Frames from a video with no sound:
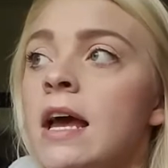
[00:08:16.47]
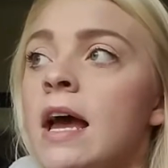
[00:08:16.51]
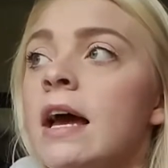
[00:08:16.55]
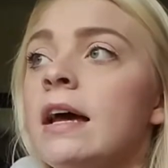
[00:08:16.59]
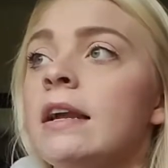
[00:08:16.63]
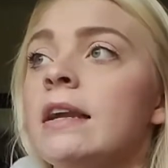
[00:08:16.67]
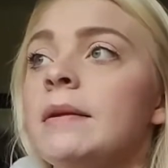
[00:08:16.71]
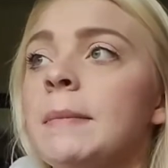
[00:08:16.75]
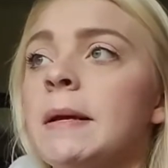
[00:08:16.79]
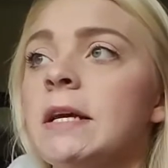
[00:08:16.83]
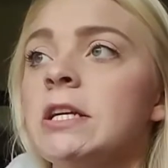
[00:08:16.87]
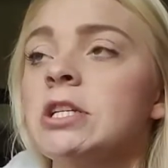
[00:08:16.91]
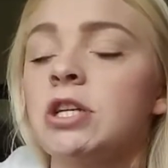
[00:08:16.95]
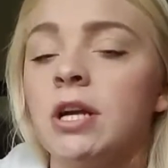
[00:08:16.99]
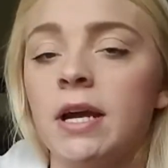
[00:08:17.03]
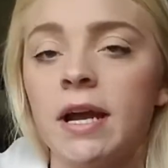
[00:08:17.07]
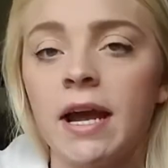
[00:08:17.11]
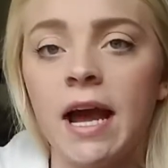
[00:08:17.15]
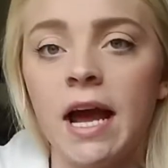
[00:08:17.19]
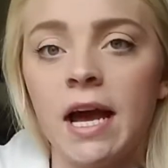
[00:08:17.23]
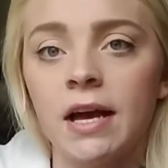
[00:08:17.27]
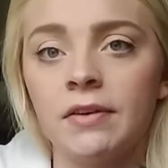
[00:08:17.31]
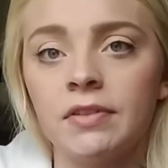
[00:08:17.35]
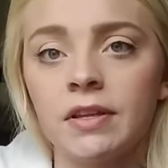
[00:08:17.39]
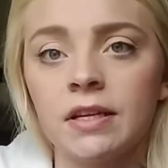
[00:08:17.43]
And to make sure I
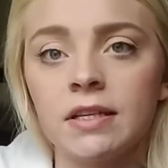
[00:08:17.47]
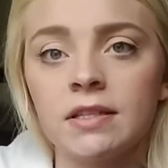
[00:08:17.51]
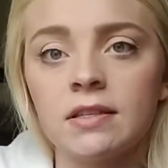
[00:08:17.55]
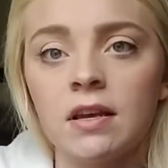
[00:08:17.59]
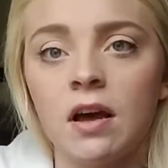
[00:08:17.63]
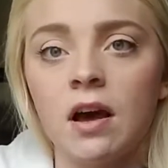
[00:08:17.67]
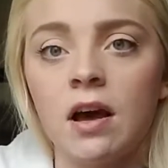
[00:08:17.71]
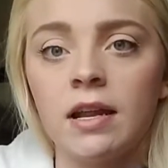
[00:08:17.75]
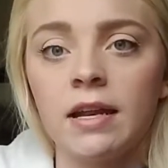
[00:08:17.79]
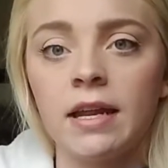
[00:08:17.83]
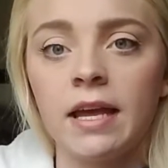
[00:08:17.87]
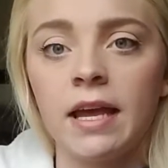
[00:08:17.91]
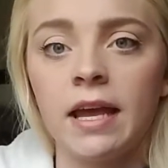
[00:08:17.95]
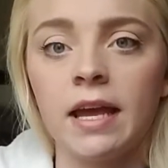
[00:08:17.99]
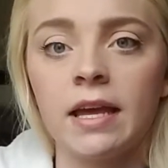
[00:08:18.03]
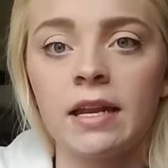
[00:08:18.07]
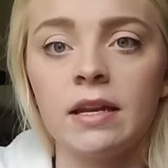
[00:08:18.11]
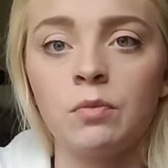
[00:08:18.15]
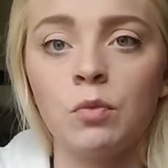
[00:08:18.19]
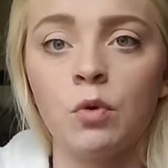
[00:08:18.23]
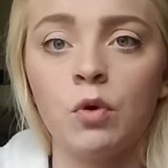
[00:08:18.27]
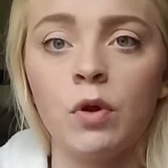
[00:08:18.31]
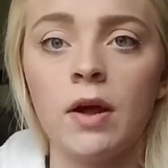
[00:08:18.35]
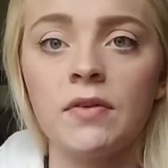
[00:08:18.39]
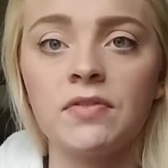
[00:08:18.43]
have things on hand
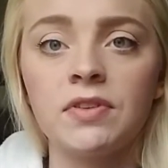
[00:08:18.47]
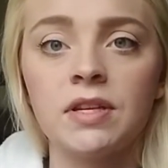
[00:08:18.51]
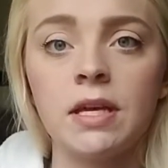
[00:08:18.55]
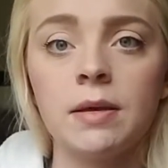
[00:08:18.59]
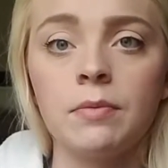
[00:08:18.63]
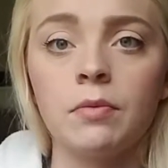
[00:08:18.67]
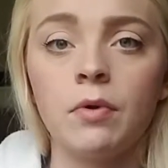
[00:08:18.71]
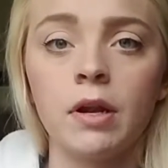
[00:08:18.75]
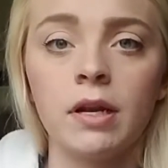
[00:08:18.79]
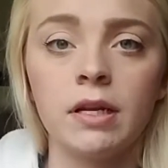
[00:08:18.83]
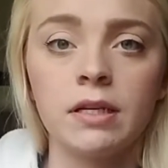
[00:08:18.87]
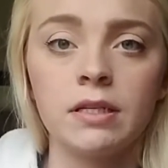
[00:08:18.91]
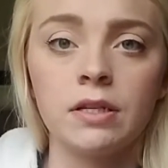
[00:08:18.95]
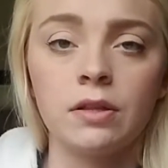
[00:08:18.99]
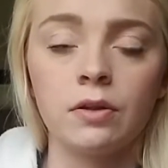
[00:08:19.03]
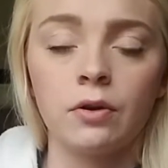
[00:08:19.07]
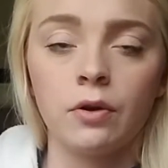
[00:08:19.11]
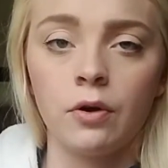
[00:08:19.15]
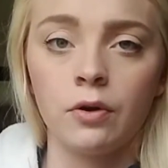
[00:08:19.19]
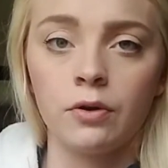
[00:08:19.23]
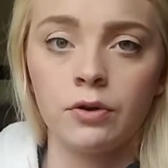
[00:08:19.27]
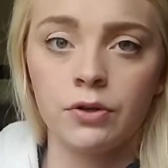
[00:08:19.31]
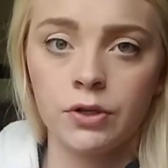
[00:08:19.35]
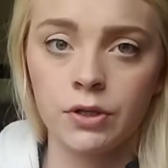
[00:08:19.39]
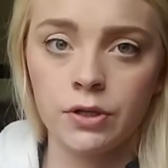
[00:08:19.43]
and won't have to keep running to the
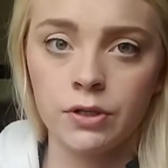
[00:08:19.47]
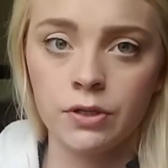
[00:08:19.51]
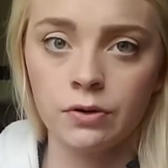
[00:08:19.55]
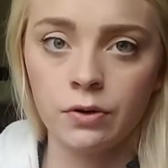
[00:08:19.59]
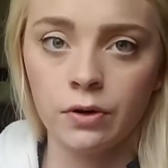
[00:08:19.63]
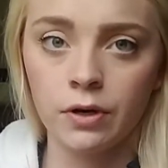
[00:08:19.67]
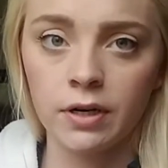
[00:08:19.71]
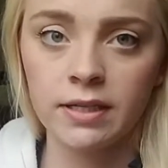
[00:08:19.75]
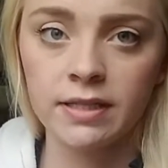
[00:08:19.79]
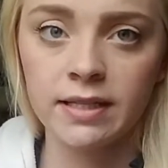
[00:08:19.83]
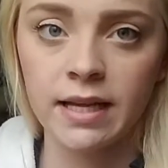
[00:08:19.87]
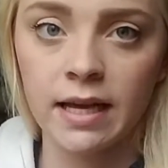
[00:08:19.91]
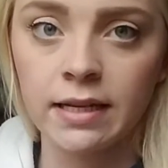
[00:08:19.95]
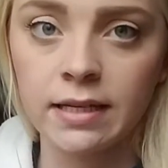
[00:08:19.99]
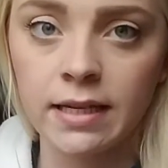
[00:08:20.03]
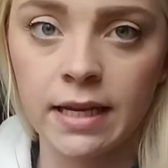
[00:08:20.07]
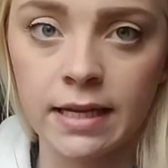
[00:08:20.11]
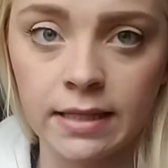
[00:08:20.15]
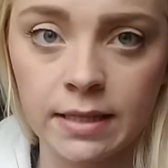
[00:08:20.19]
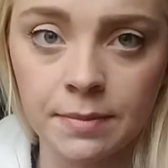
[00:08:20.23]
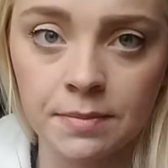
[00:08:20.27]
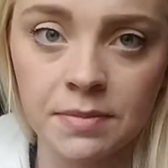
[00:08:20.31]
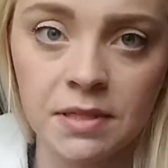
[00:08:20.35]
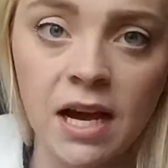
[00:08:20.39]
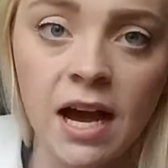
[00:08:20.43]
grocery store because that
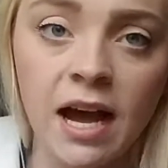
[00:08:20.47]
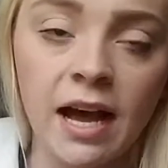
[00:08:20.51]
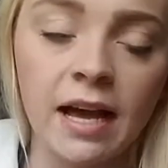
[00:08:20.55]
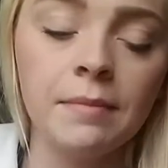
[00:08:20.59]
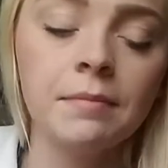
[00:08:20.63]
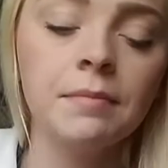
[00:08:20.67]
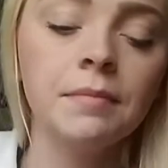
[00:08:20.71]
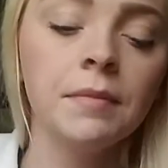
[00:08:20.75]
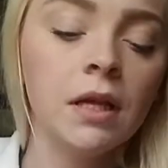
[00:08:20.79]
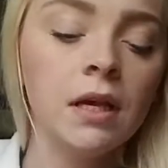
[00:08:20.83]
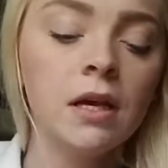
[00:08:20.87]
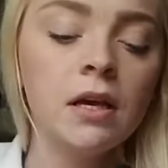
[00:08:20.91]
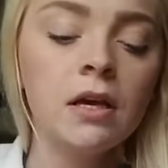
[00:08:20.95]
takes up time.